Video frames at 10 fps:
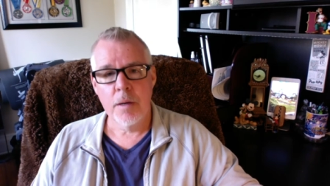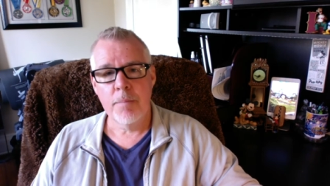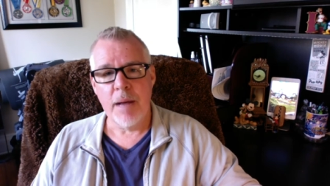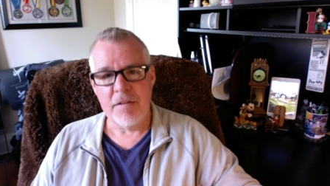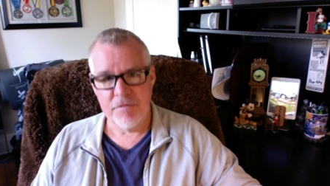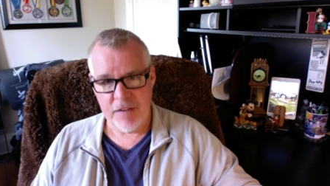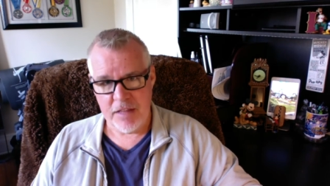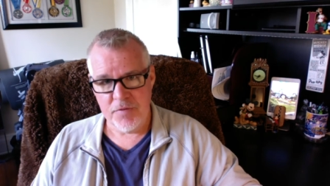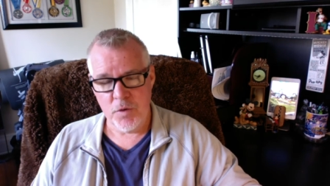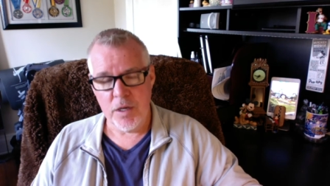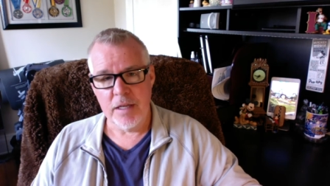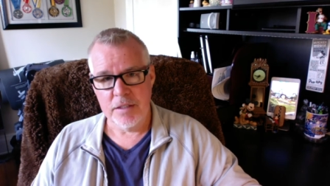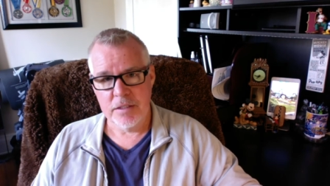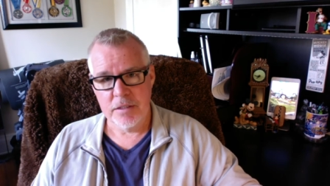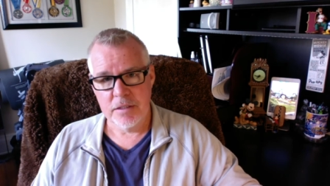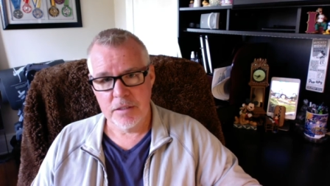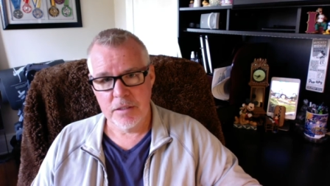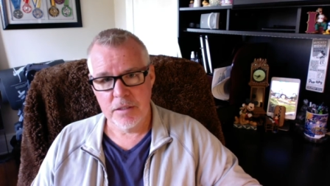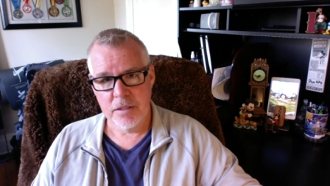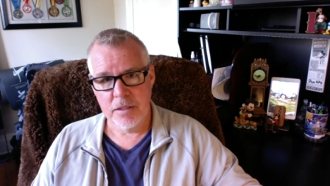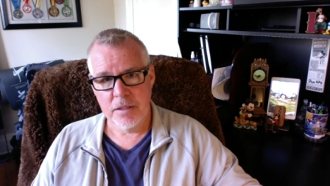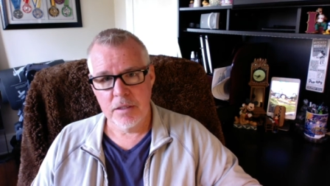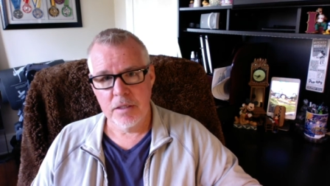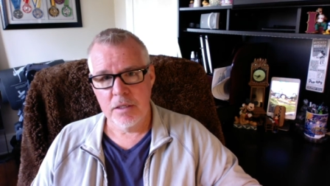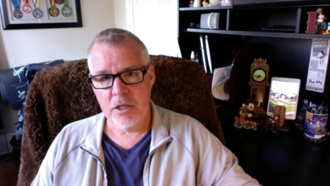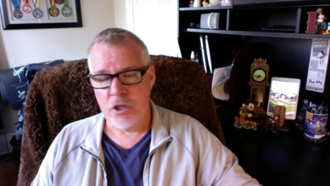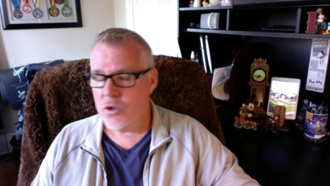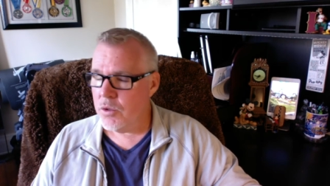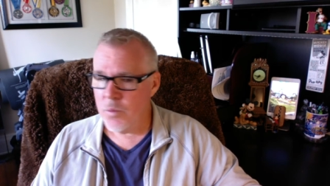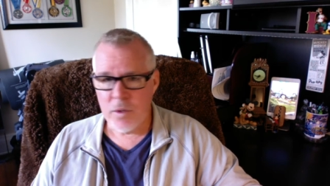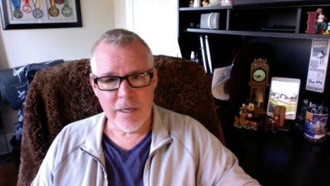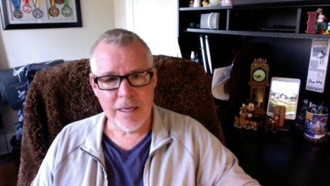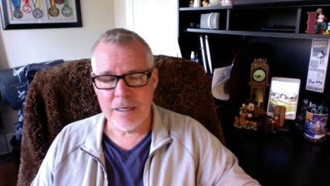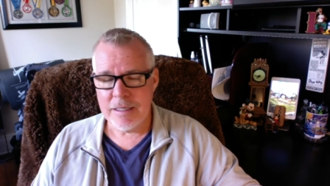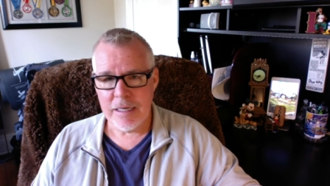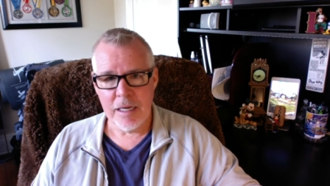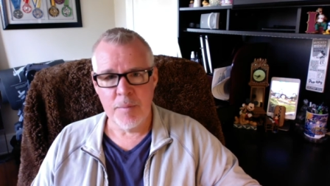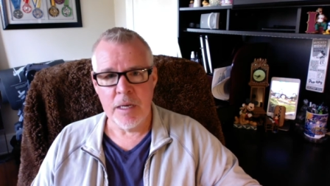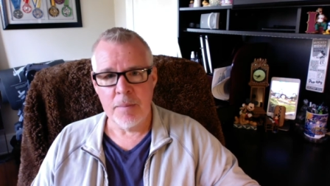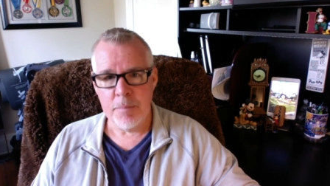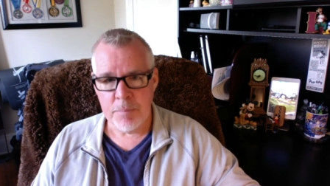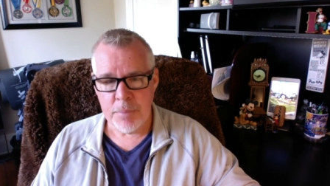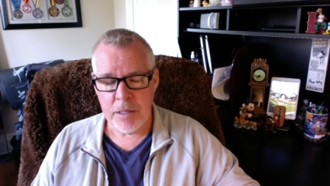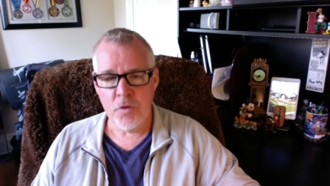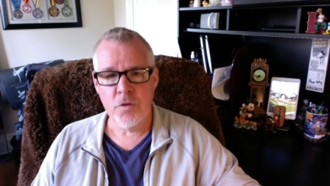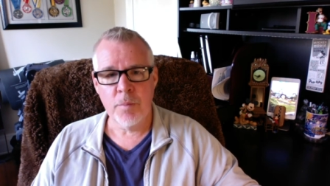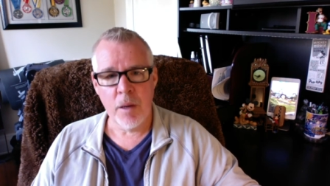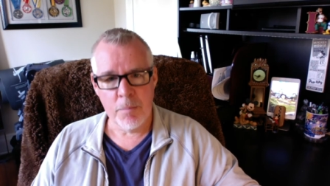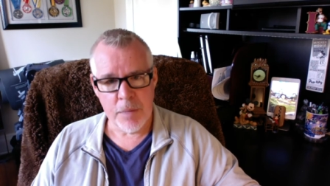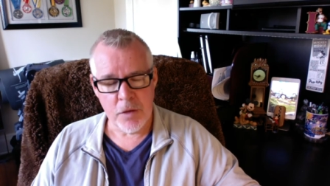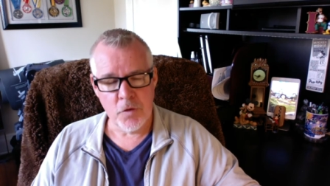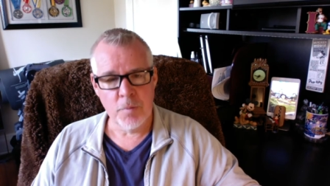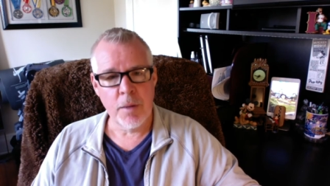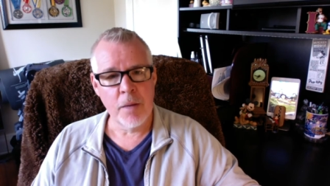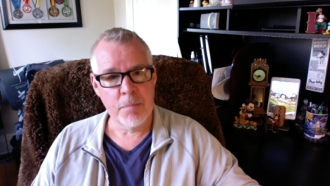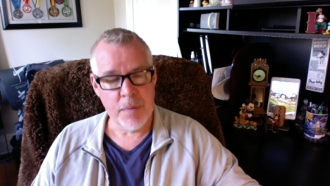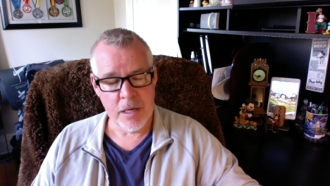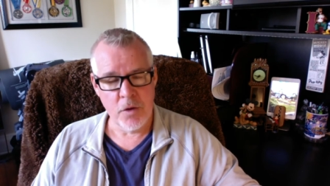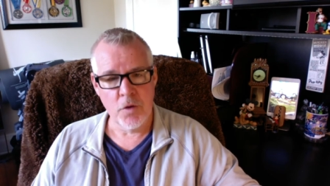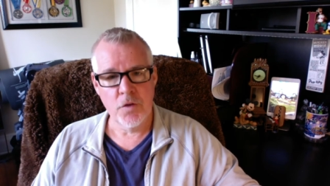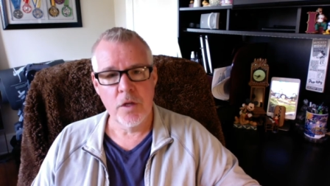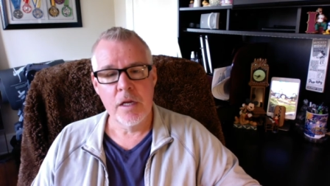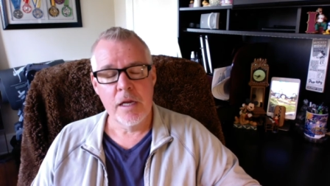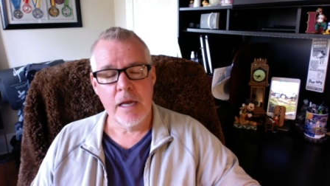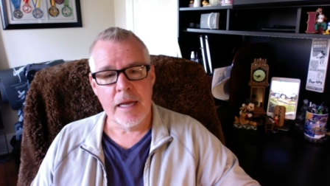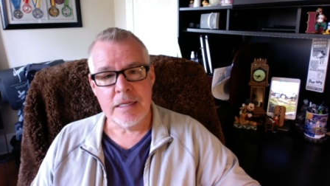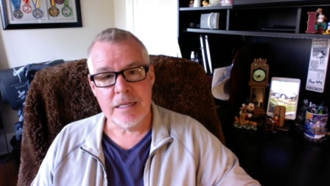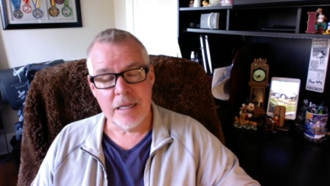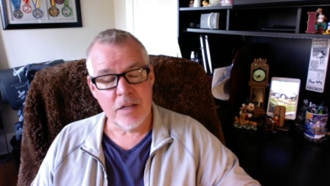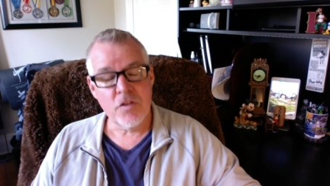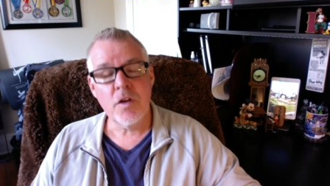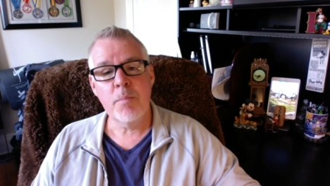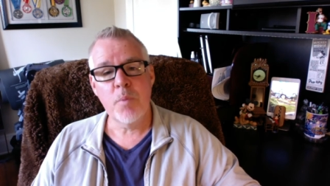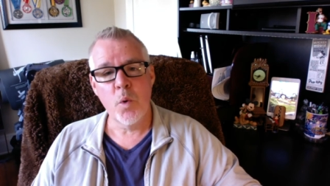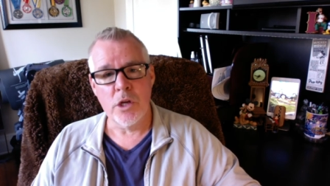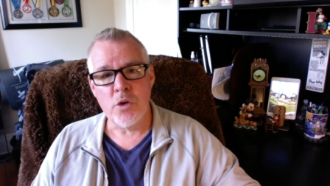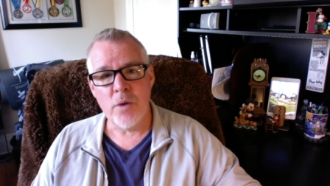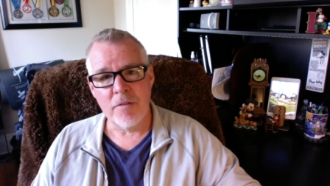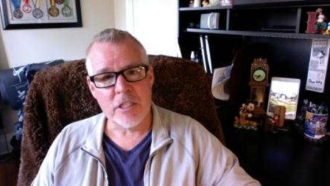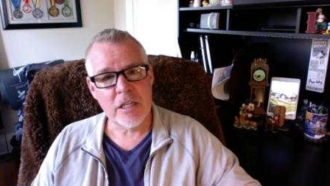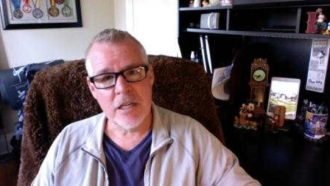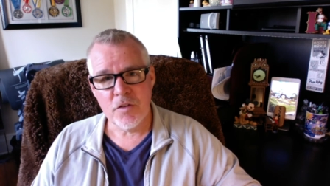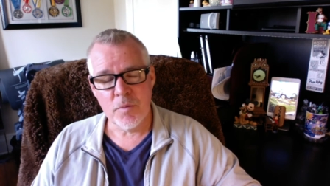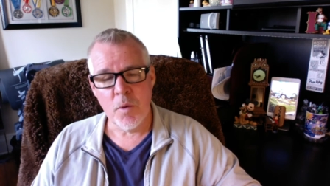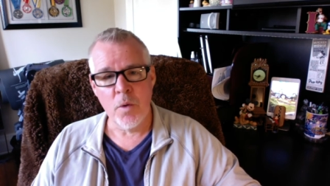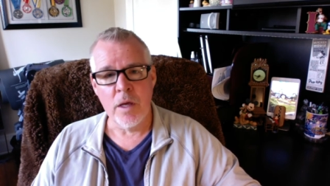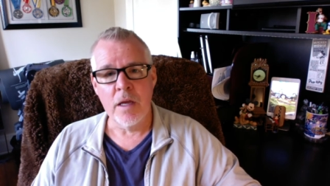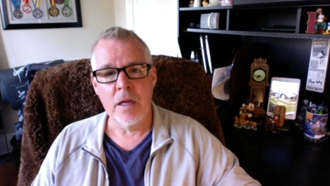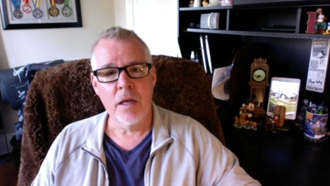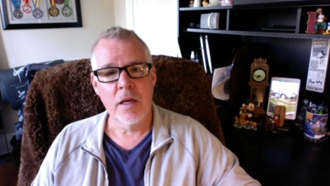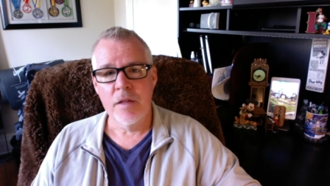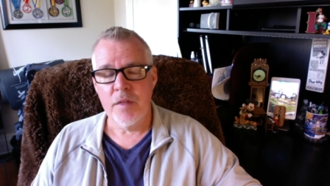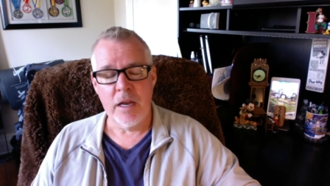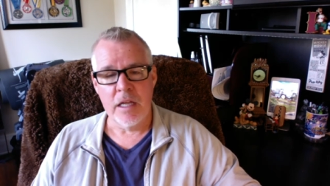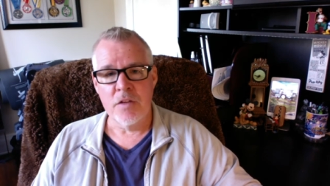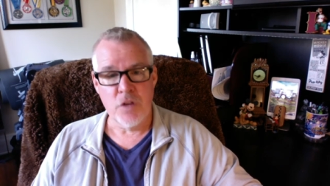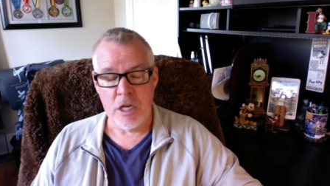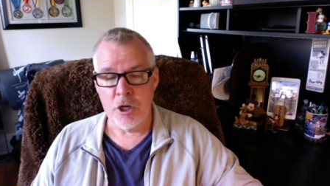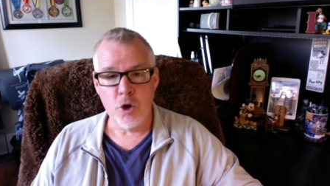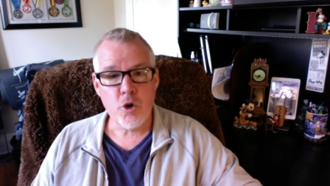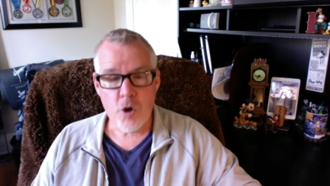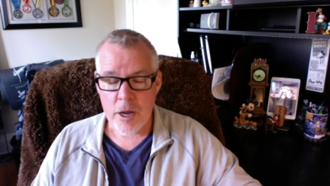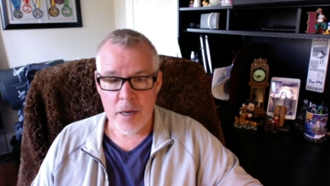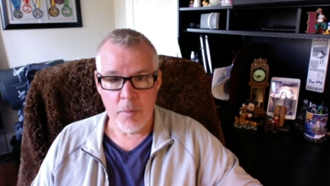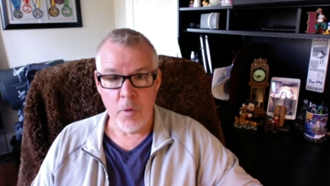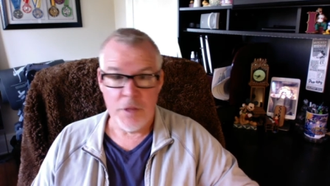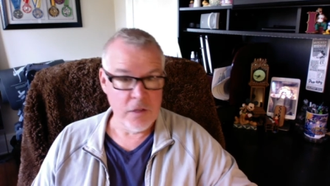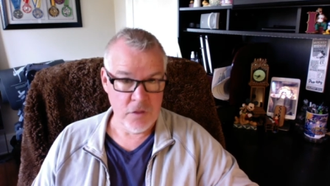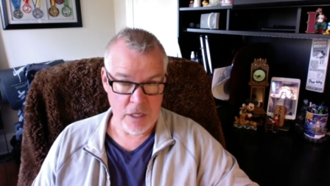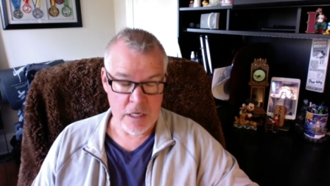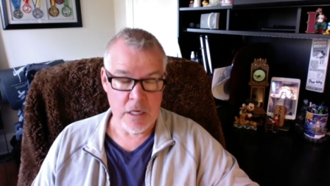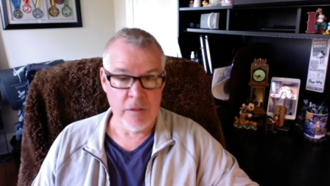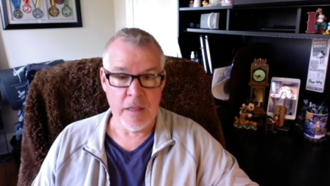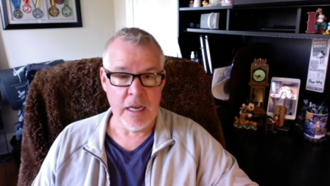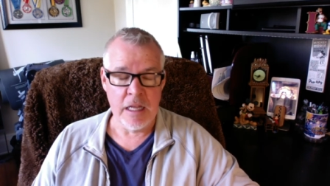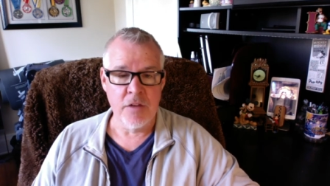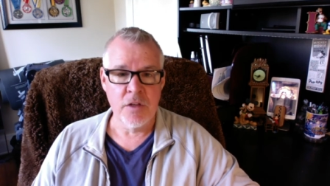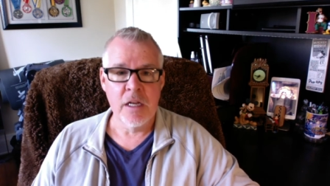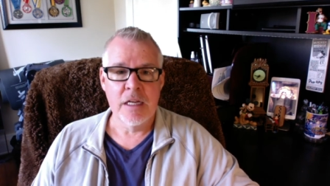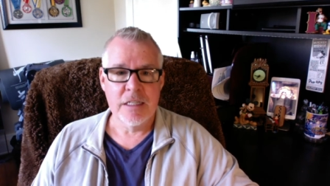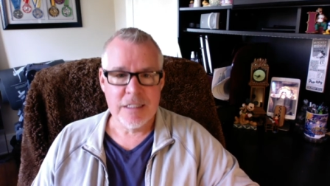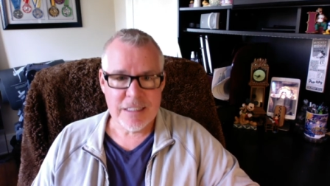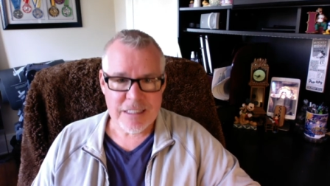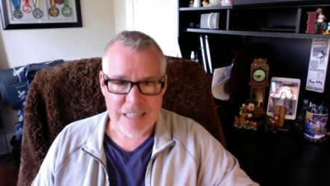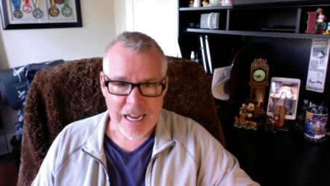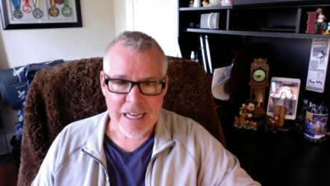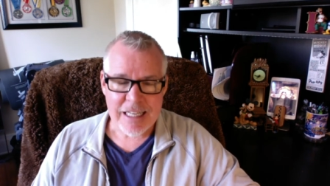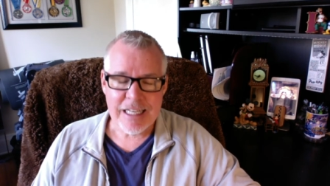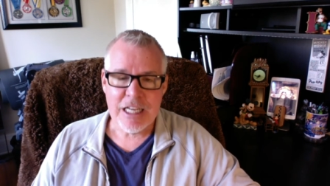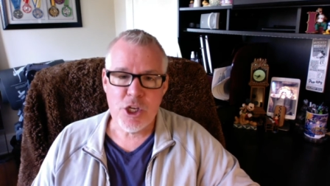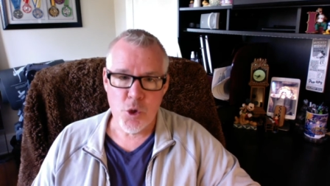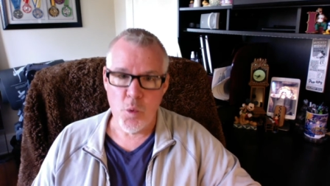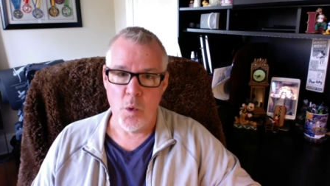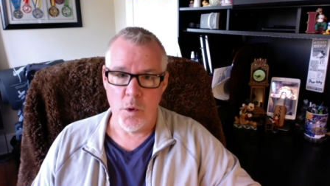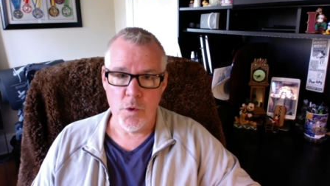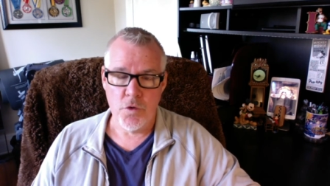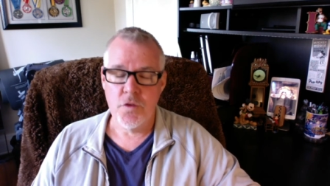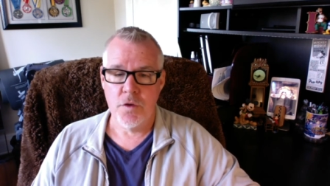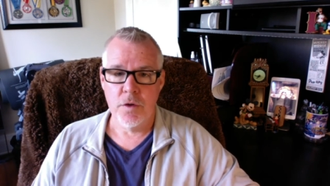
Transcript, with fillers: by faithfulness. You do it one day at a time, and it builds upon builds upon builds until at some point you have a testimony that is incredible, that's in, that is decidedly yours